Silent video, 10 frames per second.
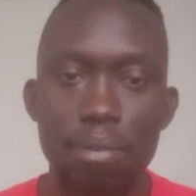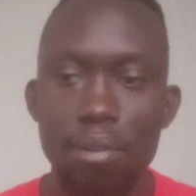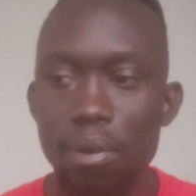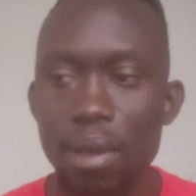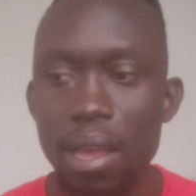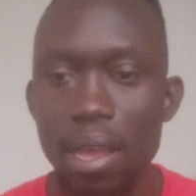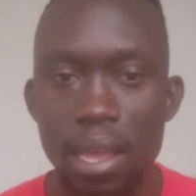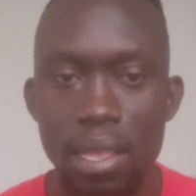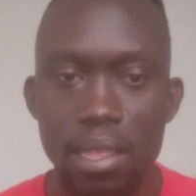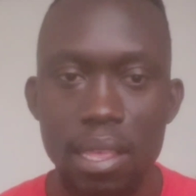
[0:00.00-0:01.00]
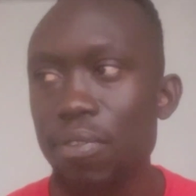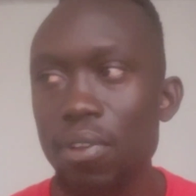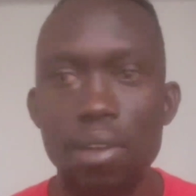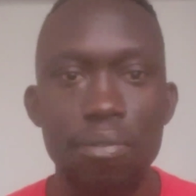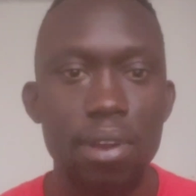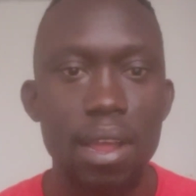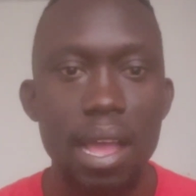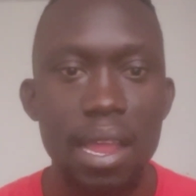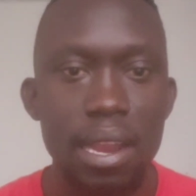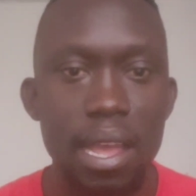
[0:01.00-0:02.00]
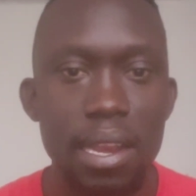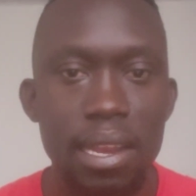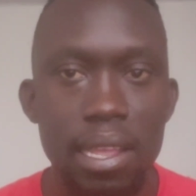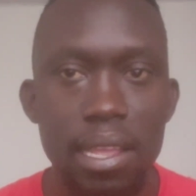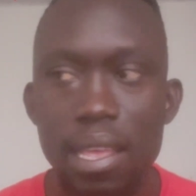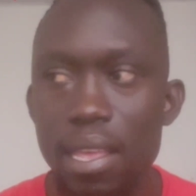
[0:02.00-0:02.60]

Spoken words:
for an earning.